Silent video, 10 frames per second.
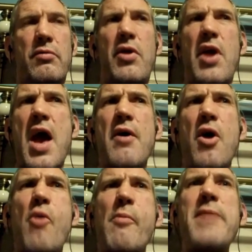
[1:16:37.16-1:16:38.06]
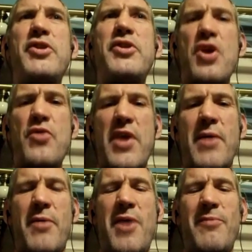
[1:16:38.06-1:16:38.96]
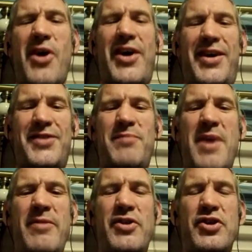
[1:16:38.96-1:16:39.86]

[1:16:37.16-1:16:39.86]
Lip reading: Yeah, maybe two then. I'm lying. Maybe two.